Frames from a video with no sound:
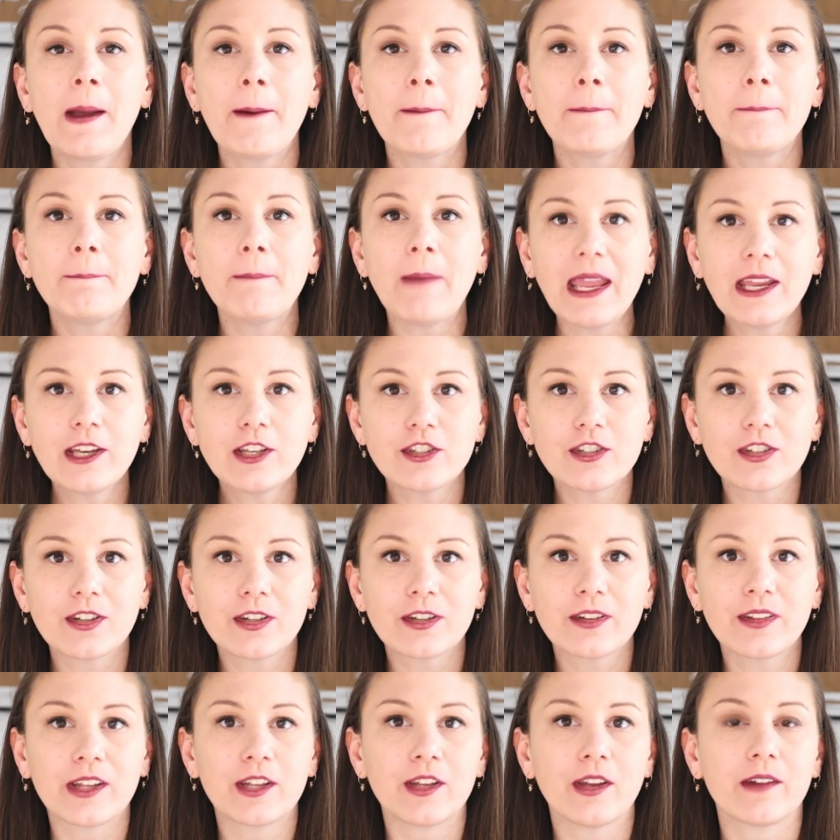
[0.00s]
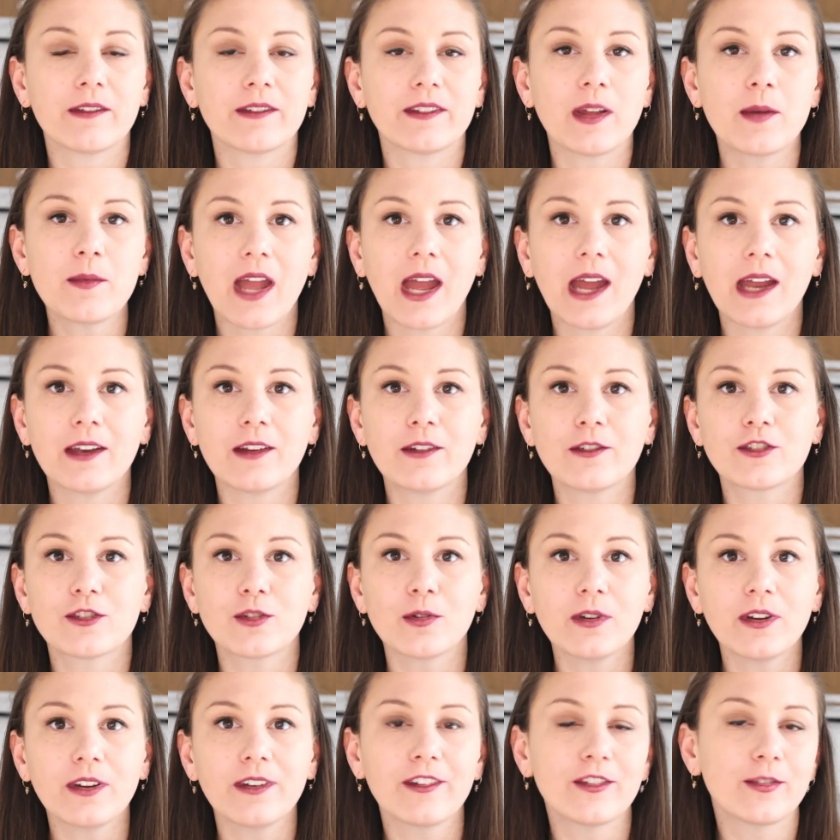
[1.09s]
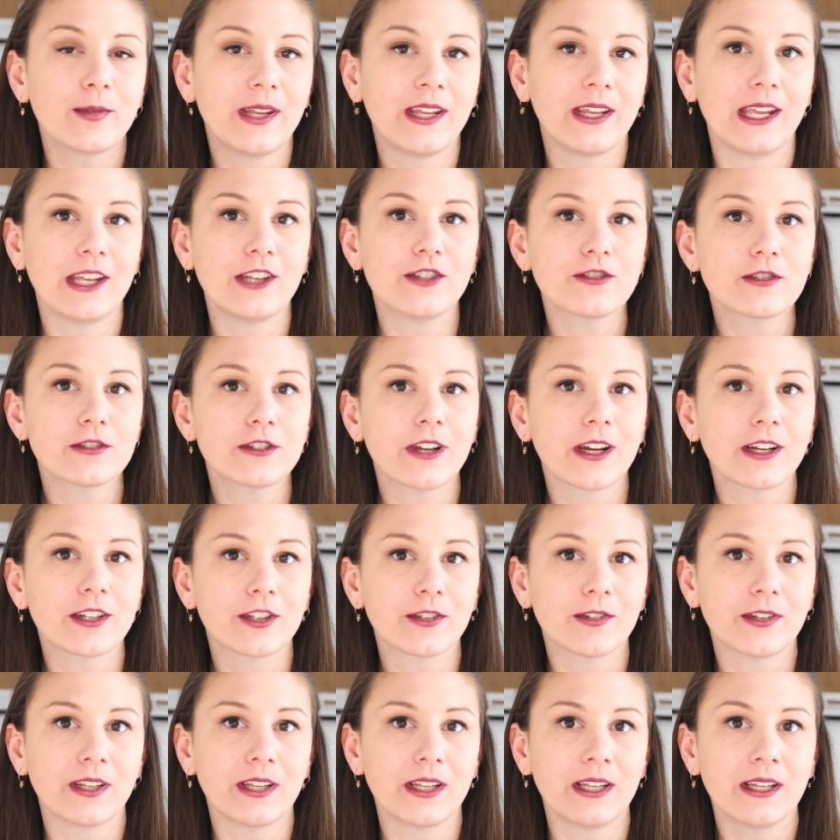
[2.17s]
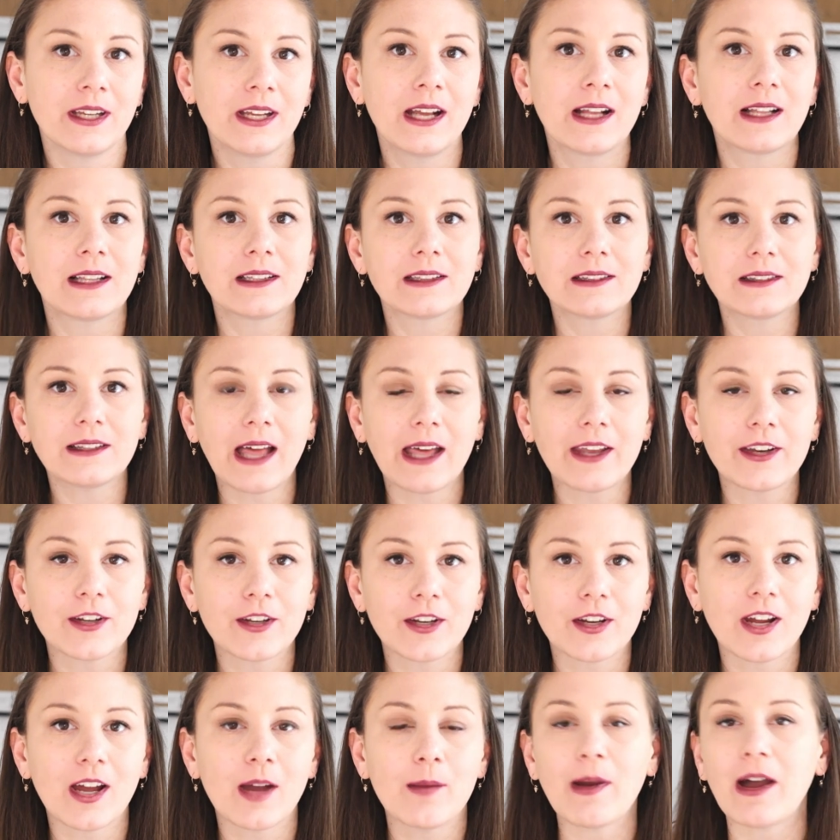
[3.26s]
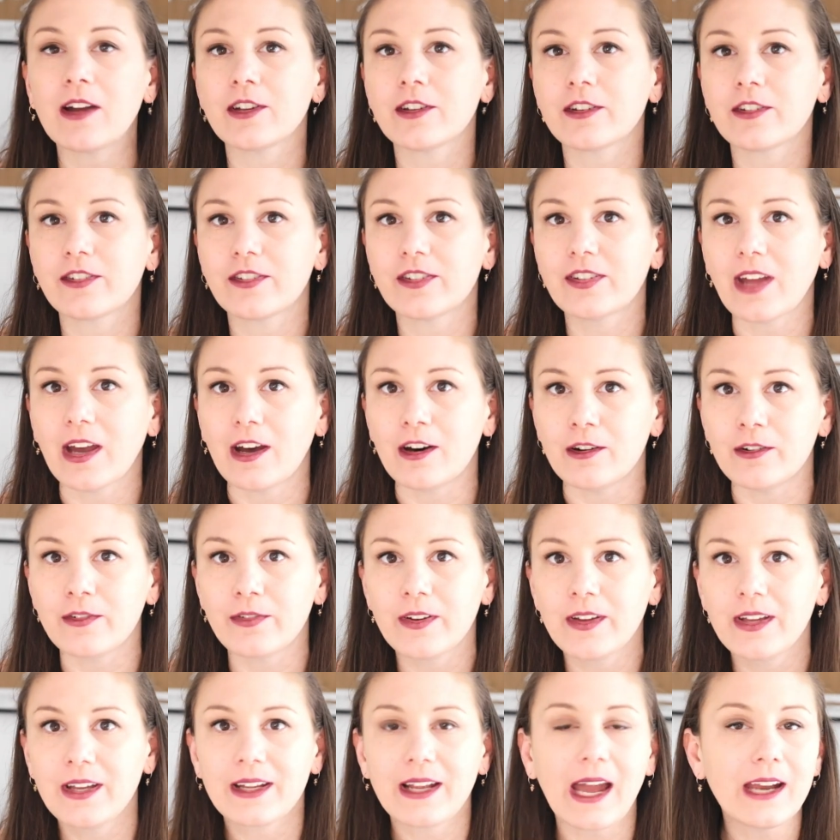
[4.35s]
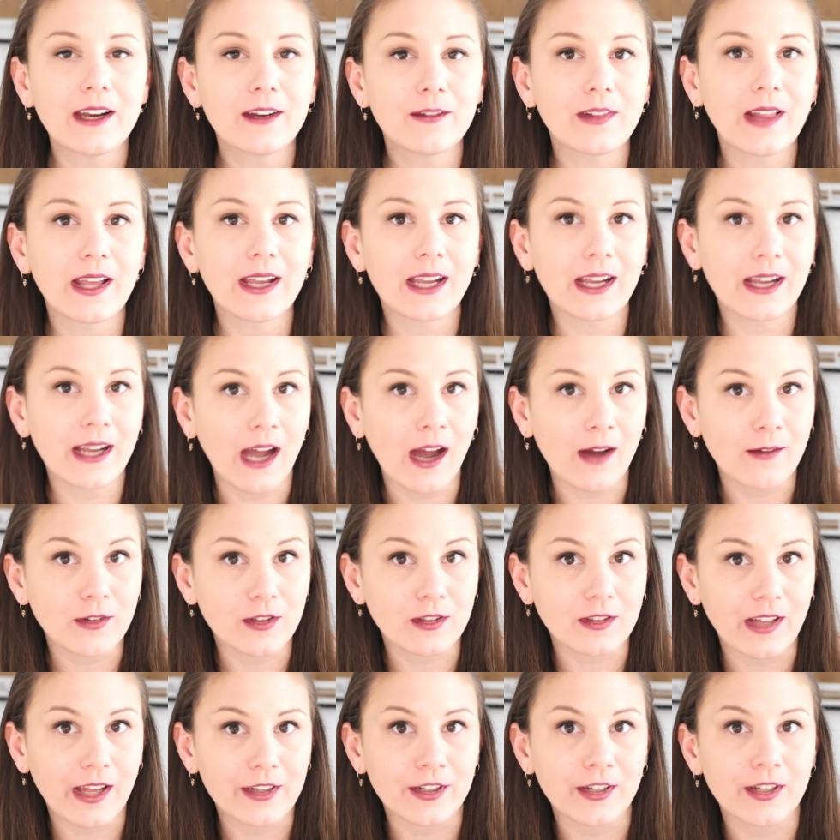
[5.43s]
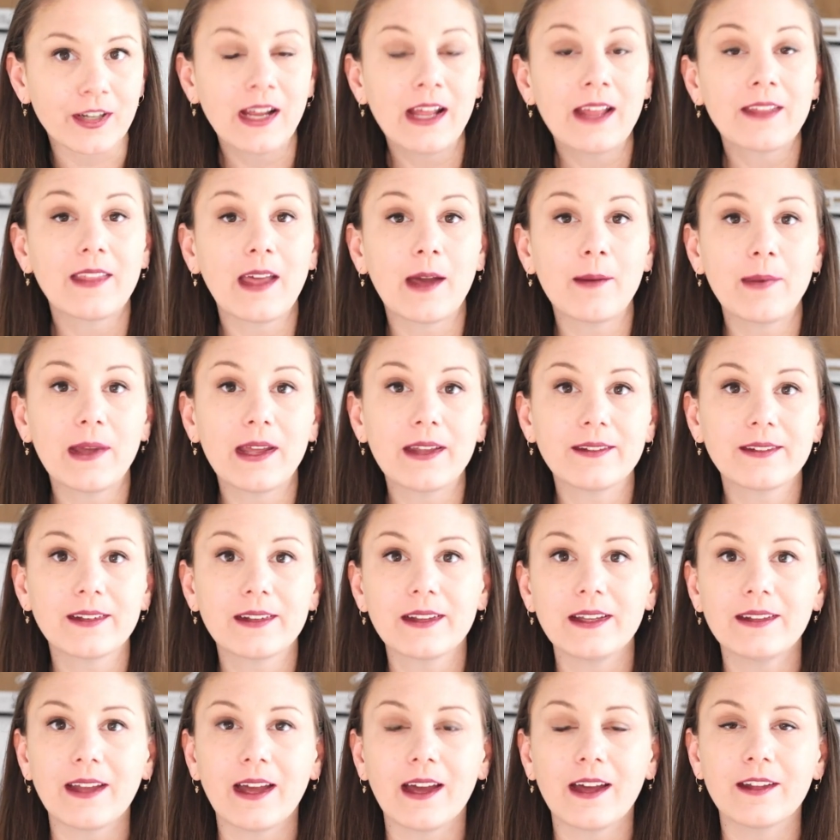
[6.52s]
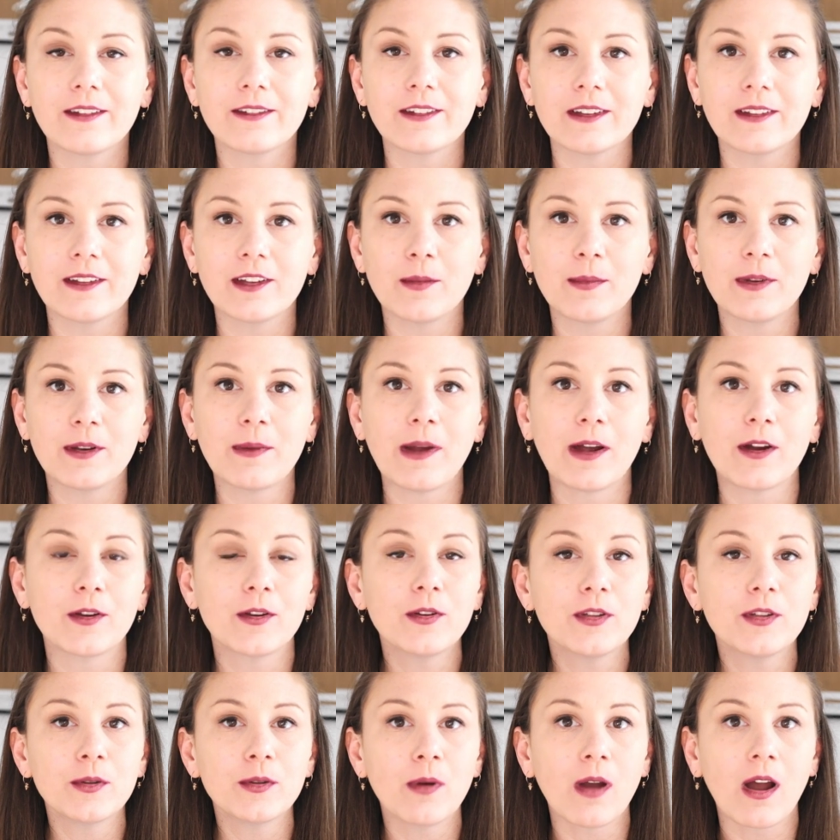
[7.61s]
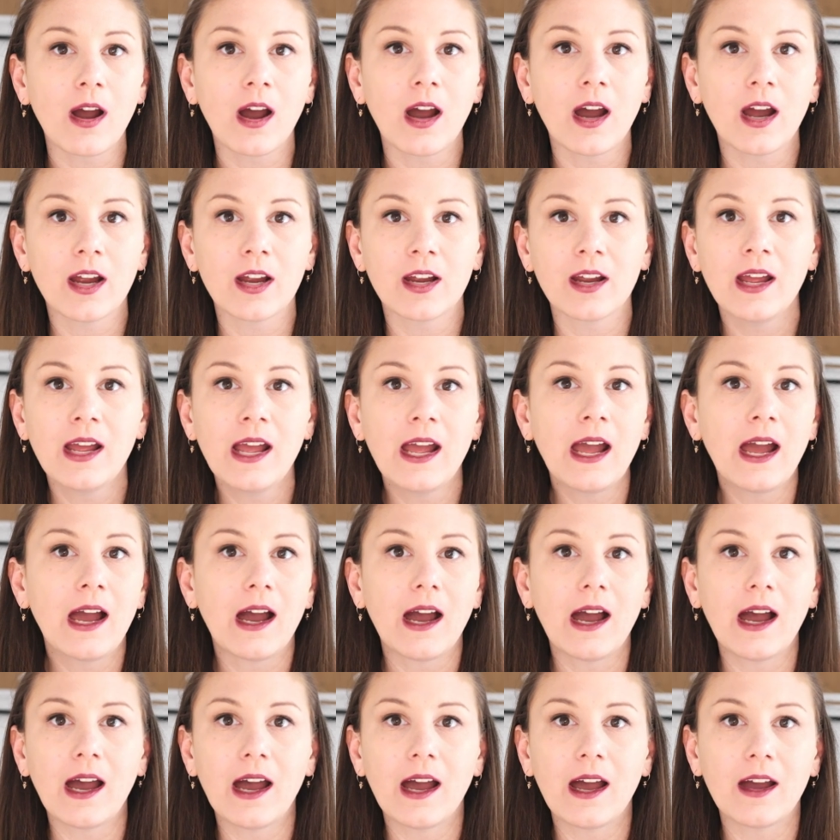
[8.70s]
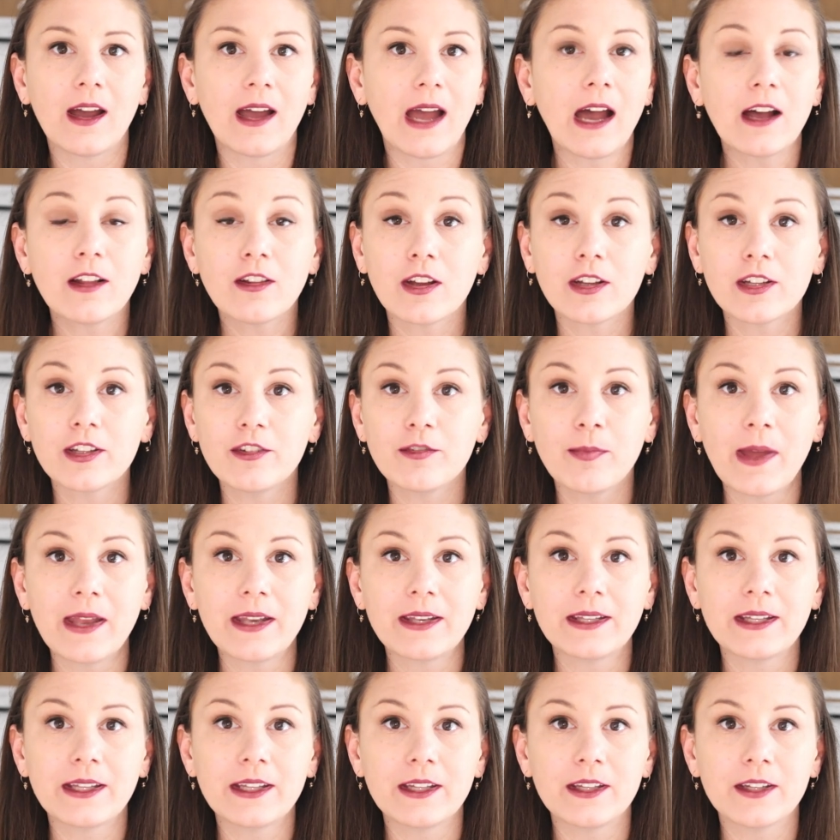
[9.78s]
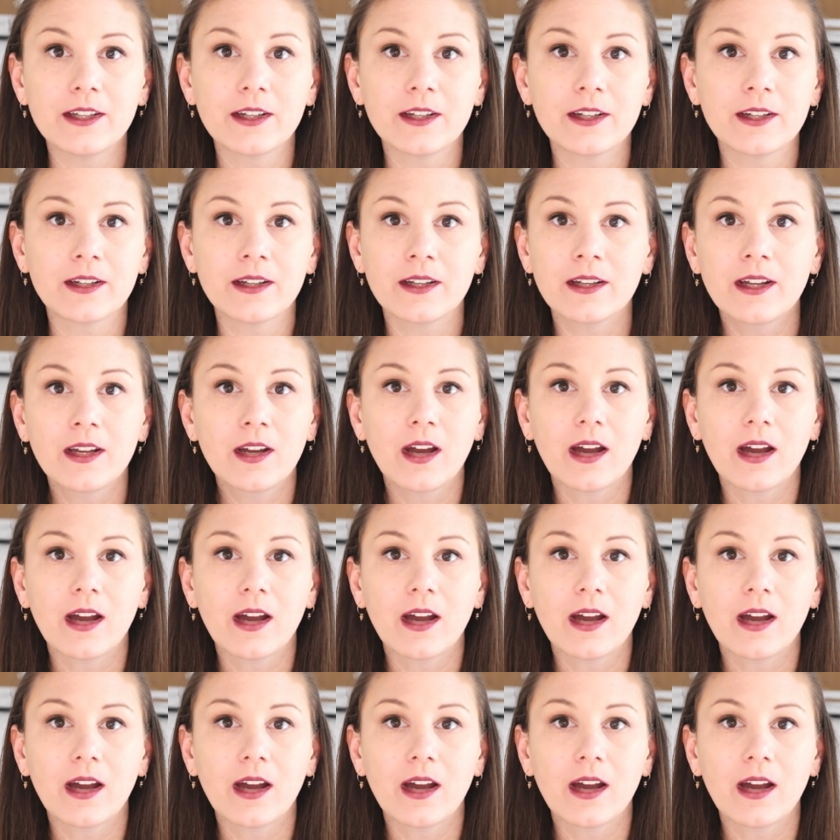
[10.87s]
Make sure that you have some kind of short and sweet introductory letter about yourself, kind of like a cover letter that basically tells a little bit about who are, how long you've been here,